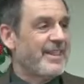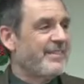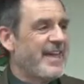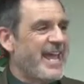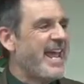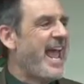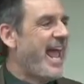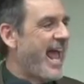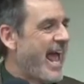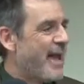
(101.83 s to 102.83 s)

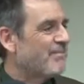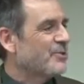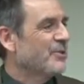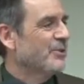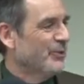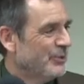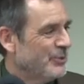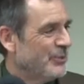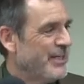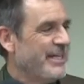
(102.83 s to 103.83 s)
they
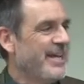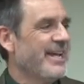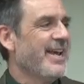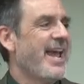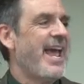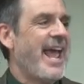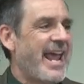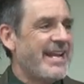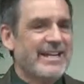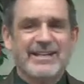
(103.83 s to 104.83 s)
absolutely
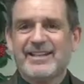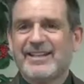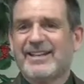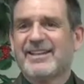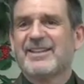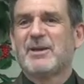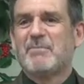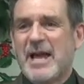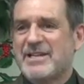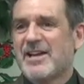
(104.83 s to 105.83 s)
hated the
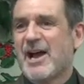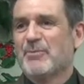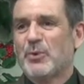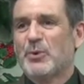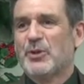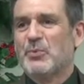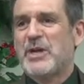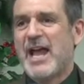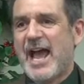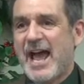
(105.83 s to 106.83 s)
bedtime rule that
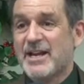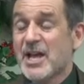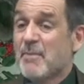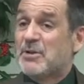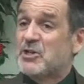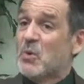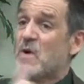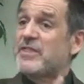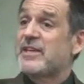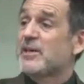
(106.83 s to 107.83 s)
we had. But you know,
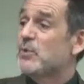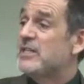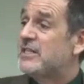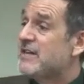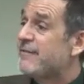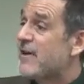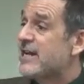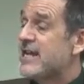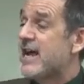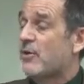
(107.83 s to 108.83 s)
one thing that we did
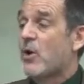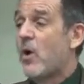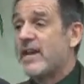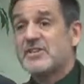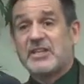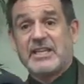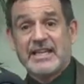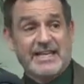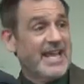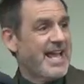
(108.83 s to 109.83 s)
find out, oh, and as a
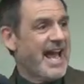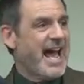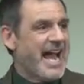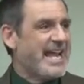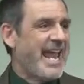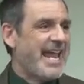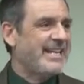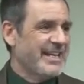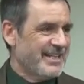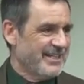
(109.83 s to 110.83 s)
kid, I
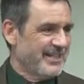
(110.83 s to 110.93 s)
hated